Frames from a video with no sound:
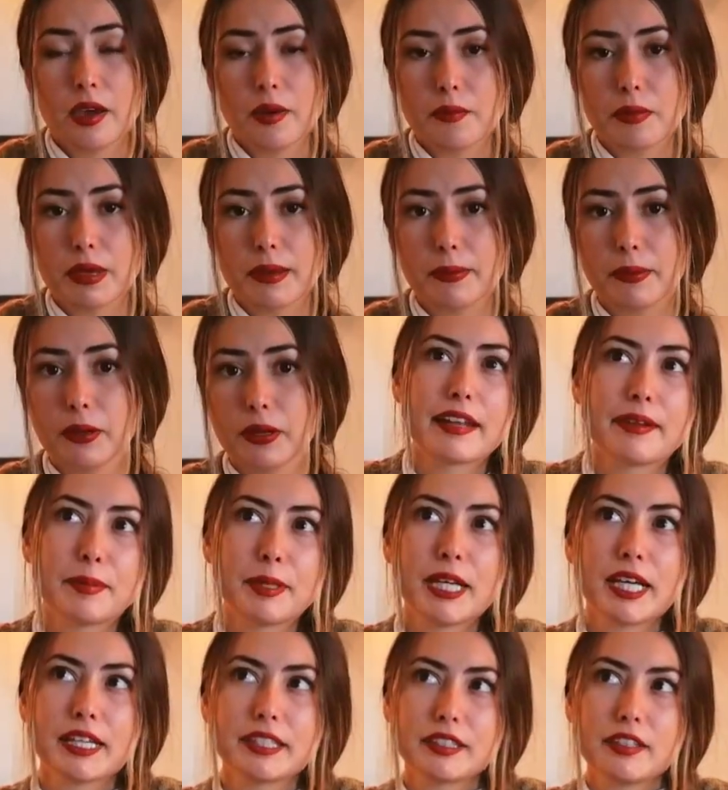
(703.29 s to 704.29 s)
people, and
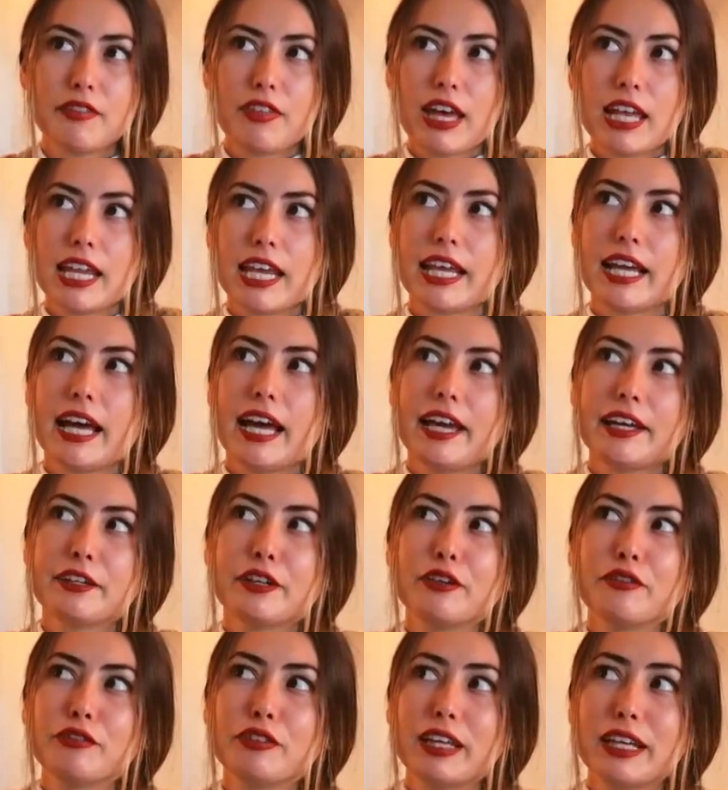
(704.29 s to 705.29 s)
because of that I kind
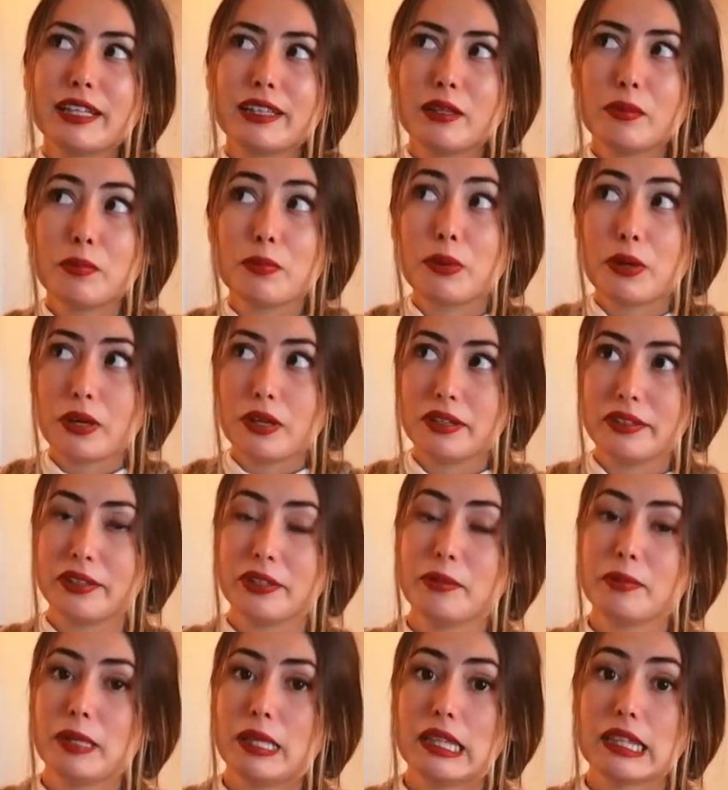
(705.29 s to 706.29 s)
of like the book a
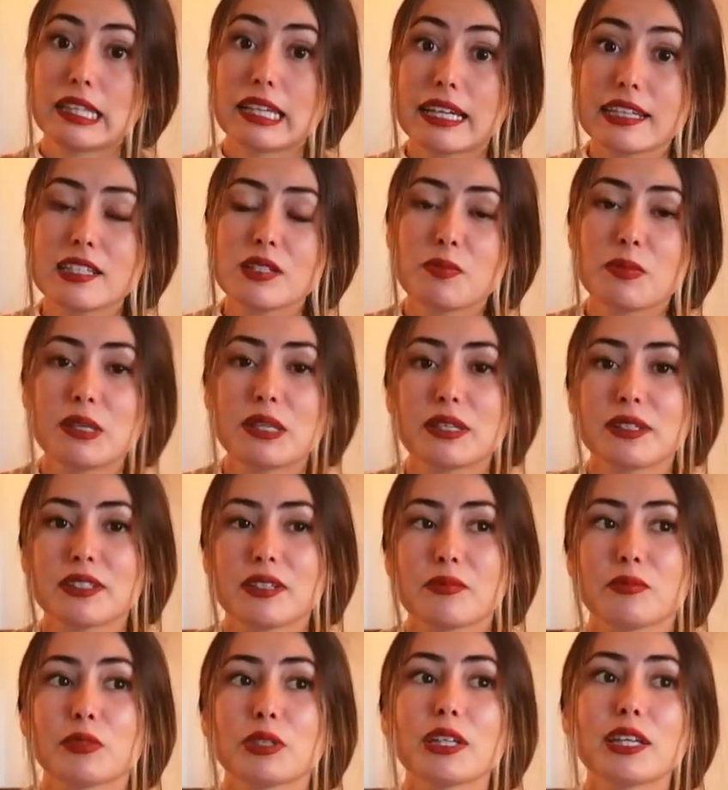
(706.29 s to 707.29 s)
little bit less because
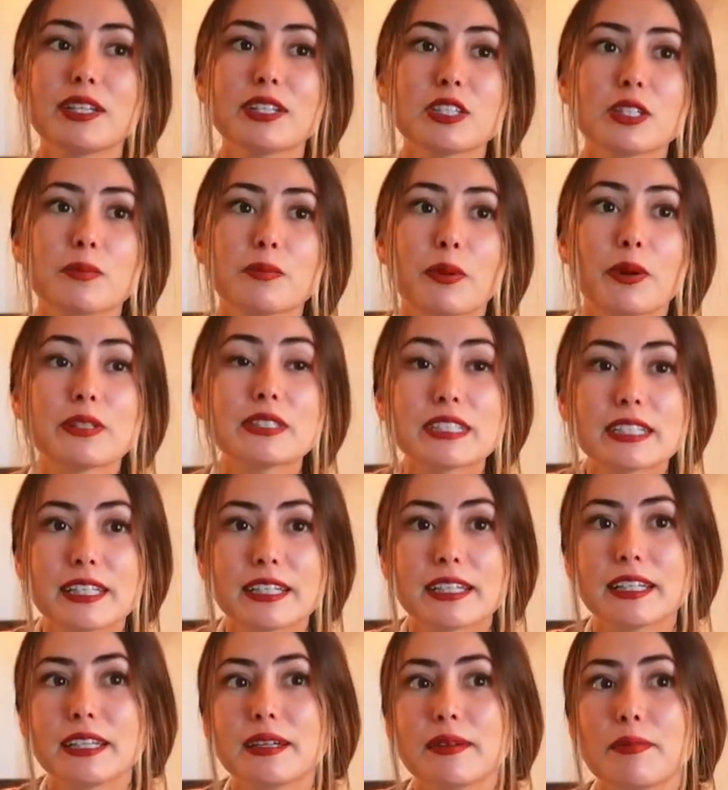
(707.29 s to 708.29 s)
I'm really disappointed
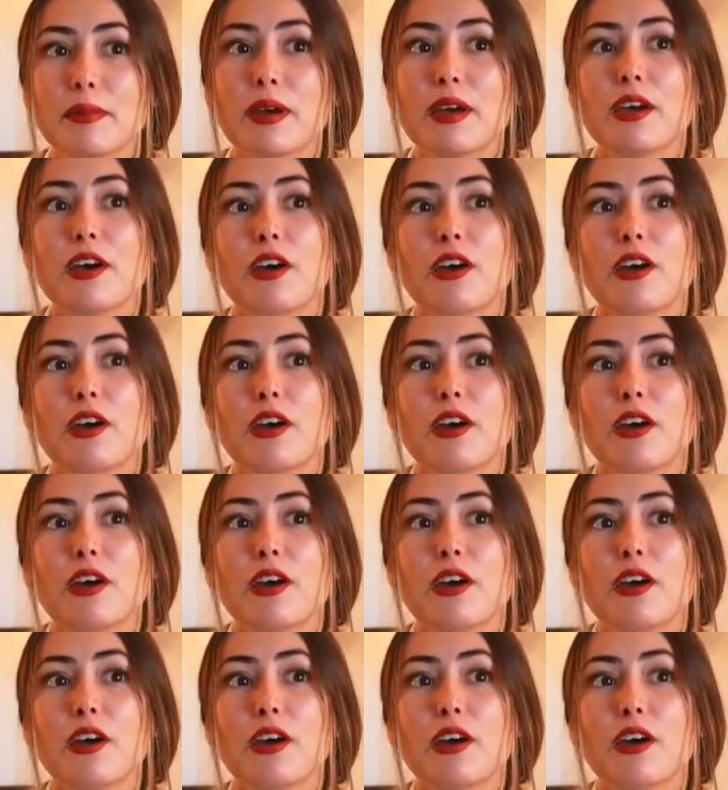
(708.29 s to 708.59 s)
in him